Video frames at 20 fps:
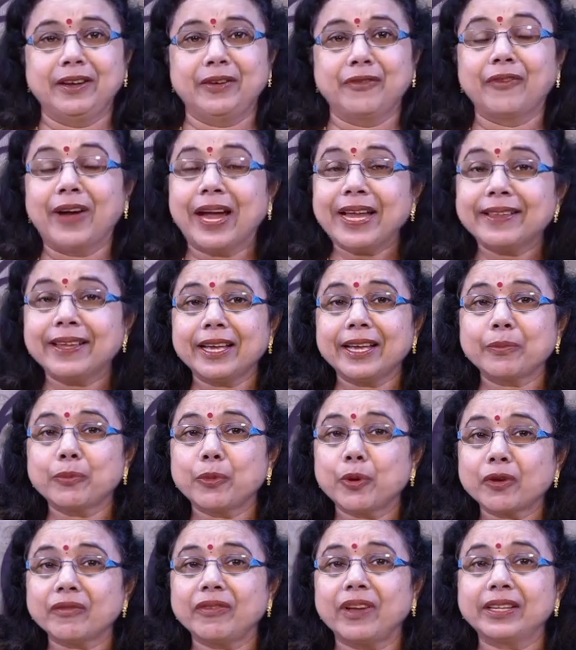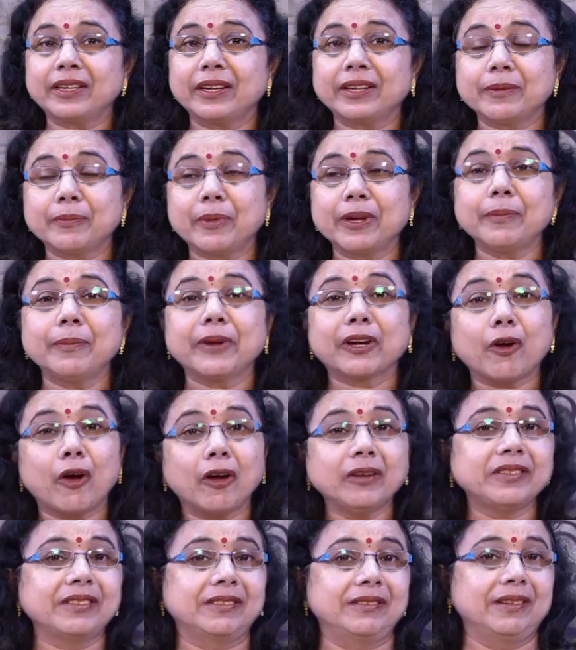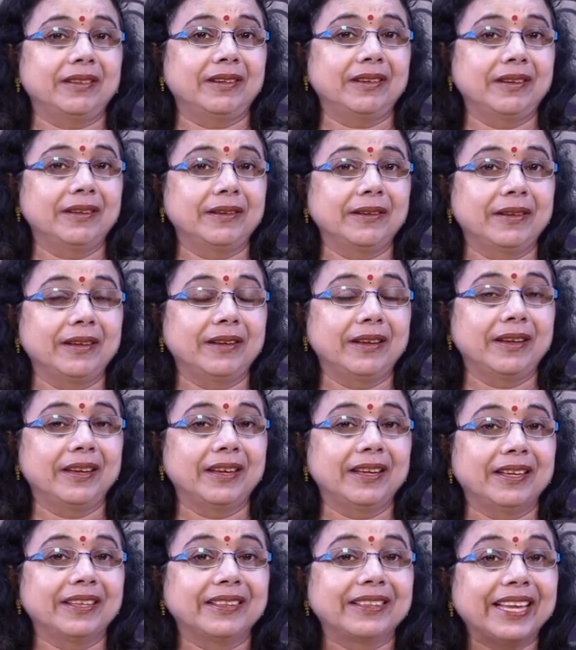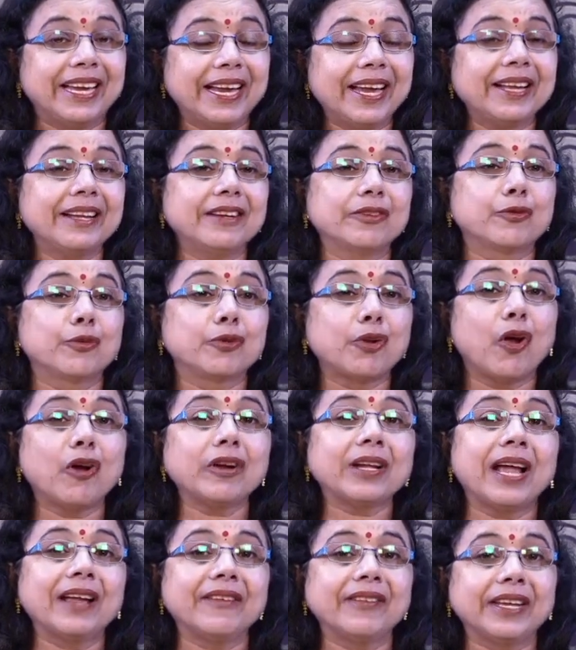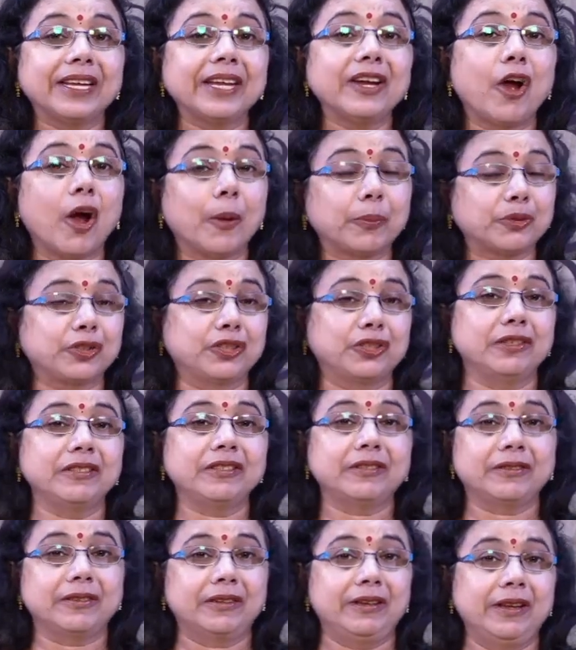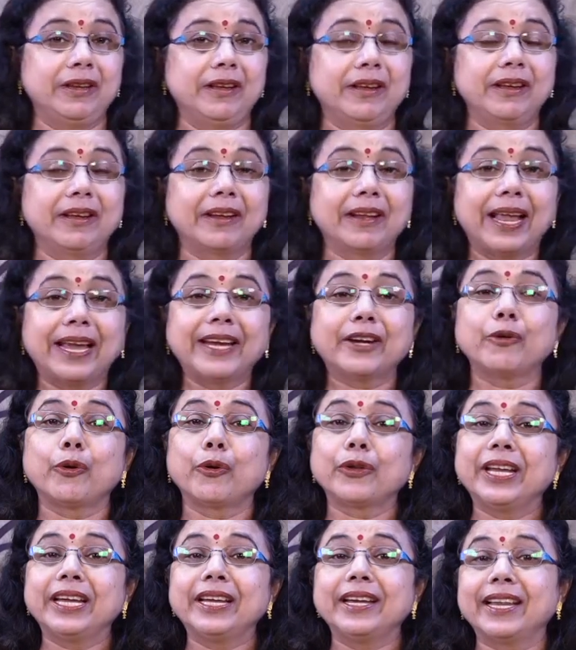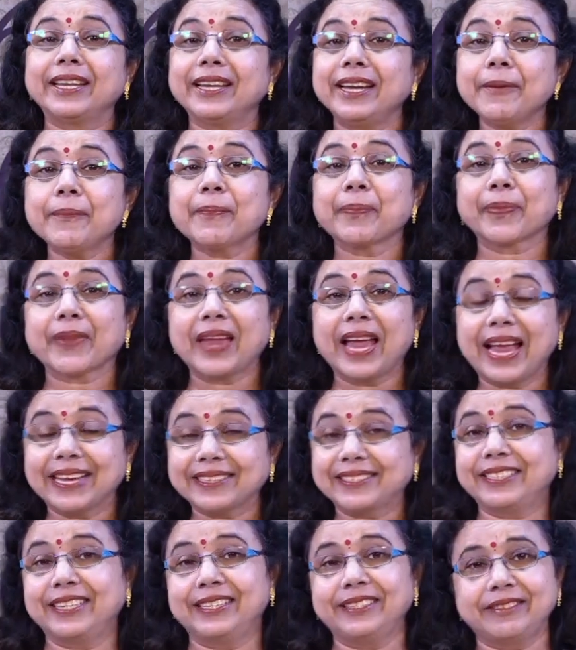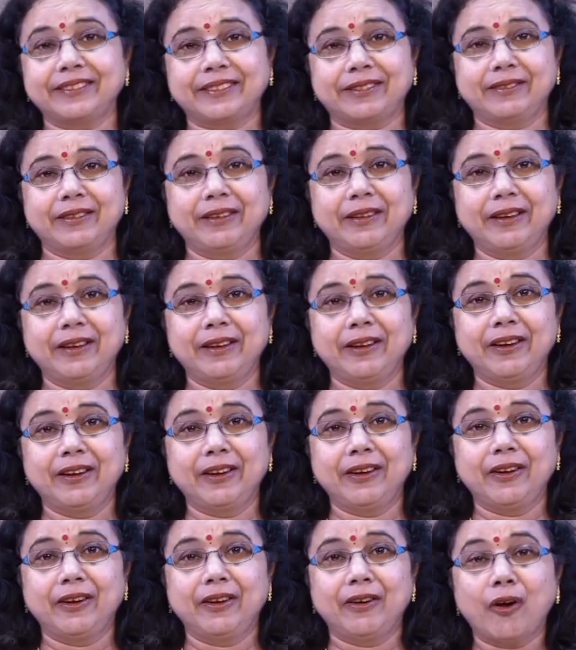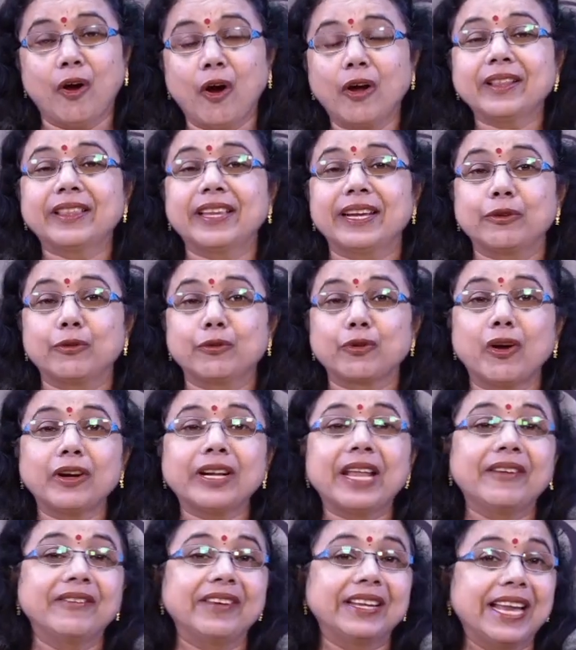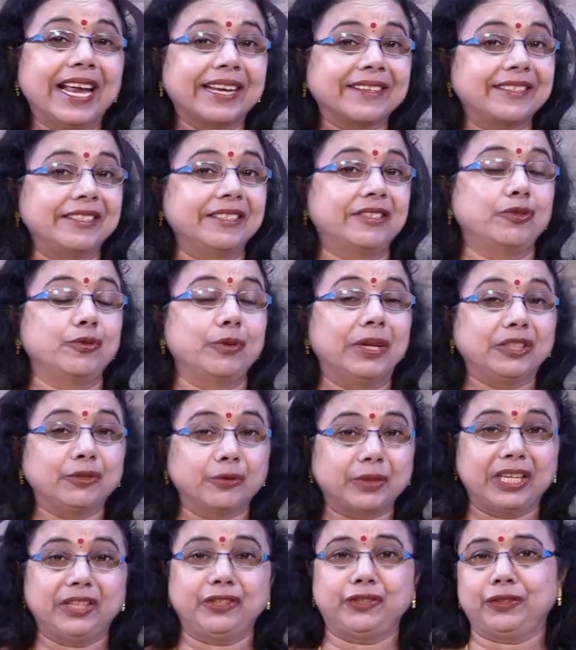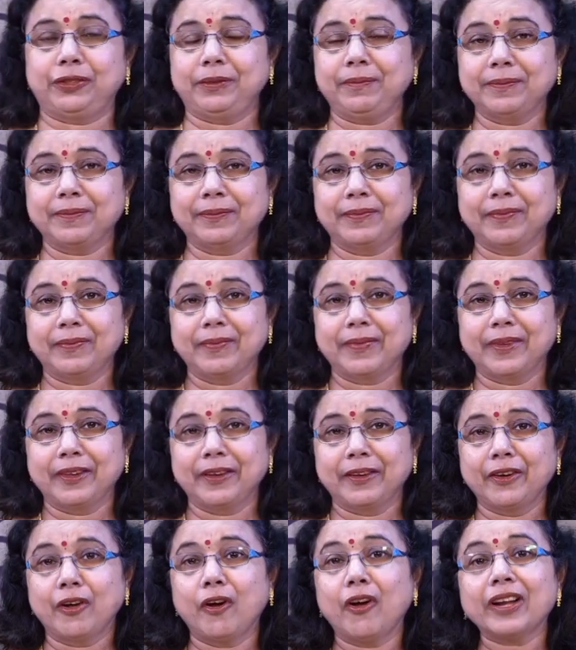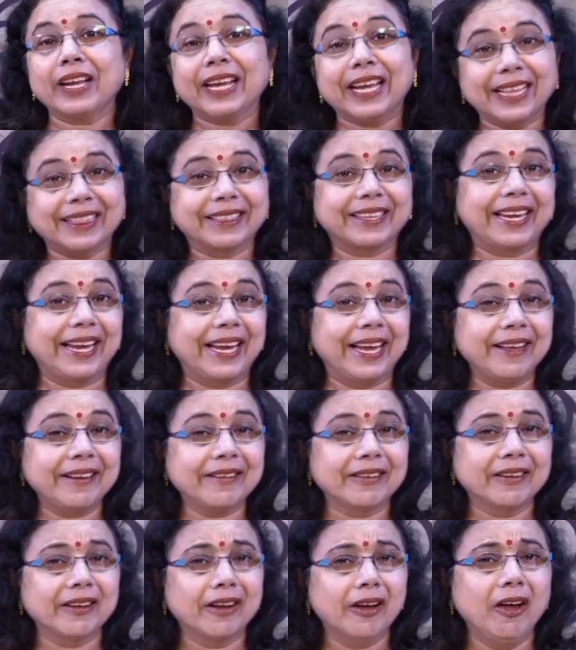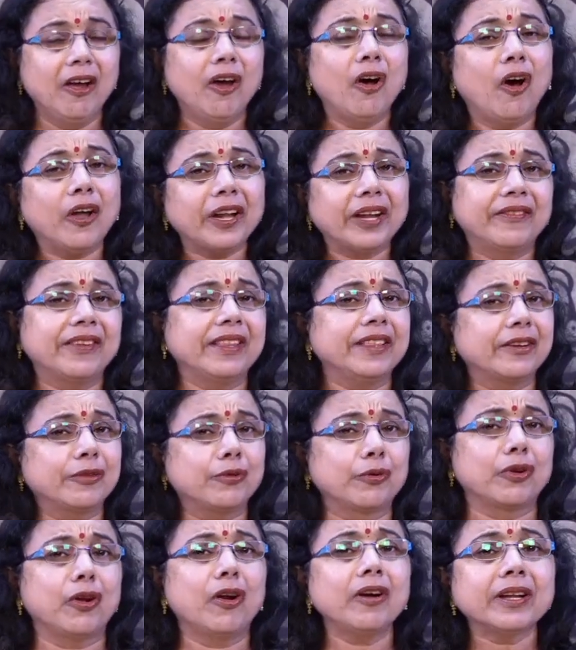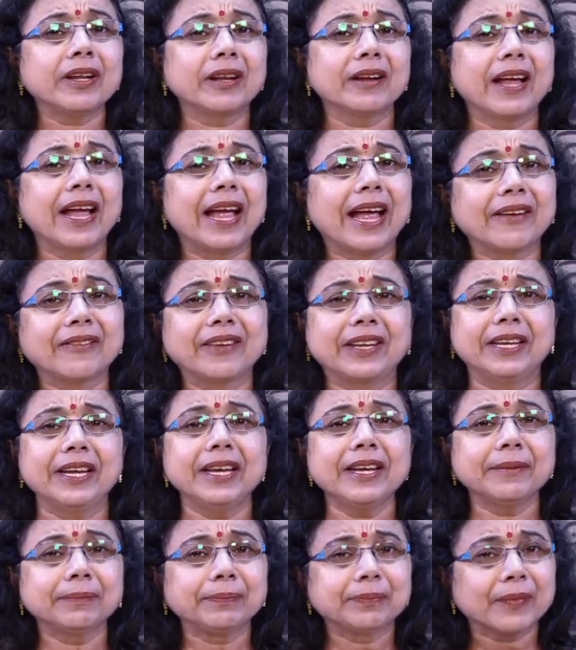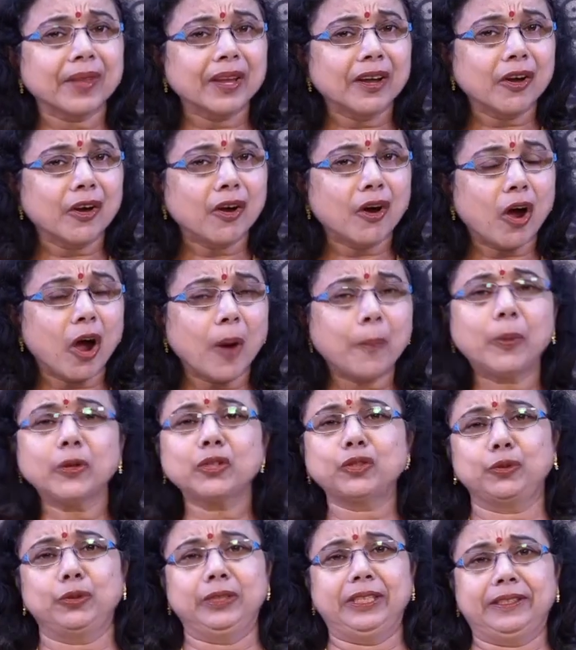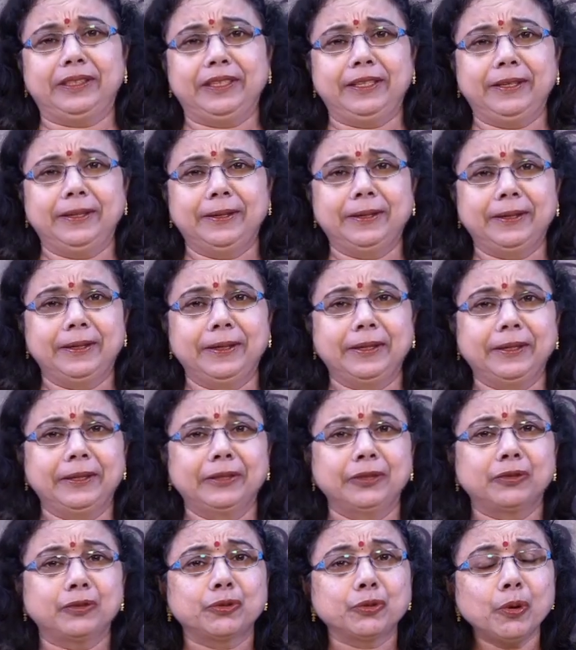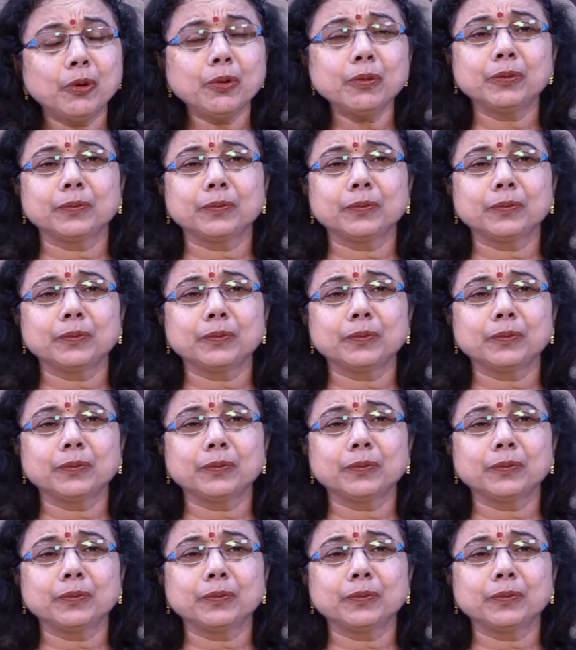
Why are more vulnerable? Because they do not have any options like owning any assets or they do not have any access to education or healthcare or even they do not have any opportunity to